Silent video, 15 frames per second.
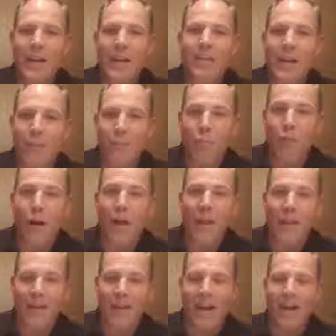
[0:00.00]
and then
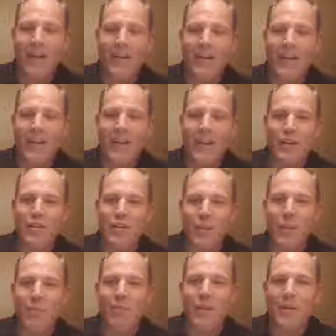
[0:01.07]
applying that and
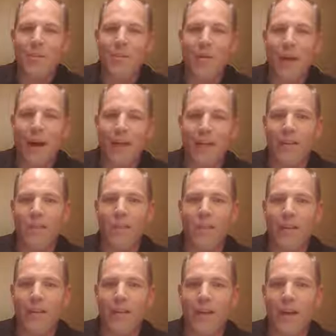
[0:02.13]
showing people how to live a
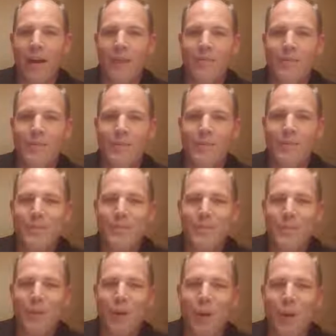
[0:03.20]
better life.
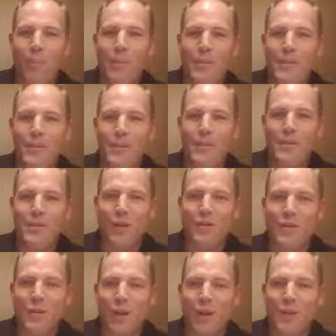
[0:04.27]
Hope this
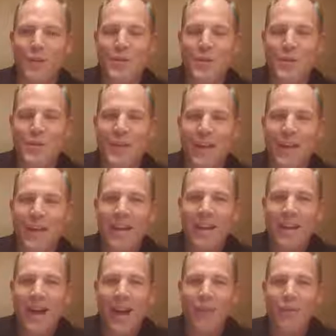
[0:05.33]
serves you on a Tuesday.
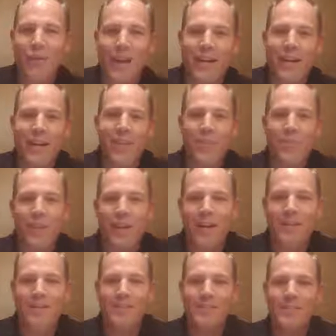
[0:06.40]
Have a great night,
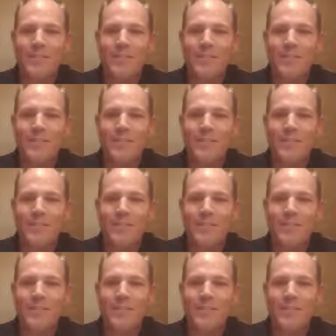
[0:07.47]
everybody.